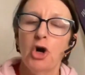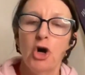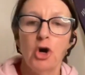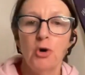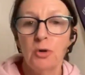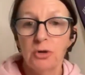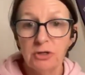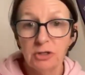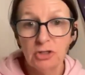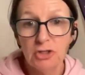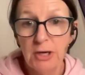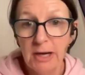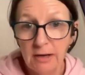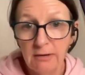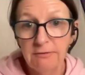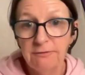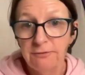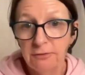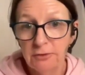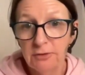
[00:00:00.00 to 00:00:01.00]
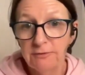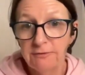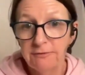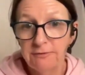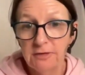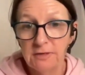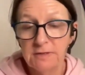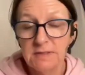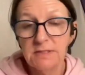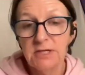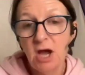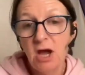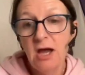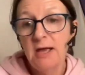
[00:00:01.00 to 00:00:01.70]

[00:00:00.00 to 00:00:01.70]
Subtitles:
on a trail for the first time,